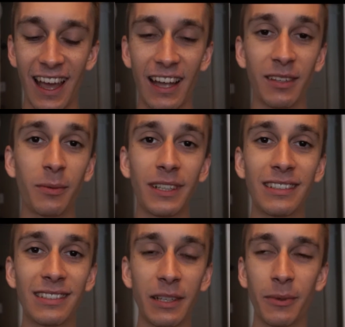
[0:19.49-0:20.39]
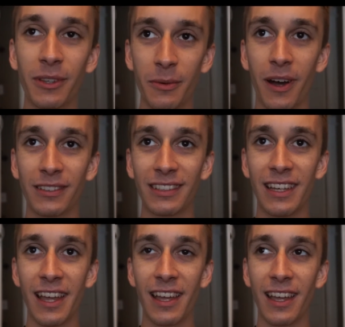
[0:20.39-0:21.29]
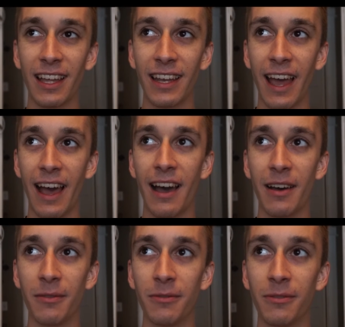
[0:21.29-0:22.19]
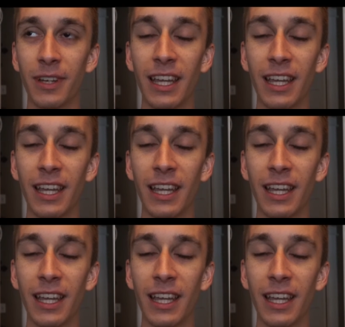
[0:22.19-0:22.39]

I just want to sit with you all today and have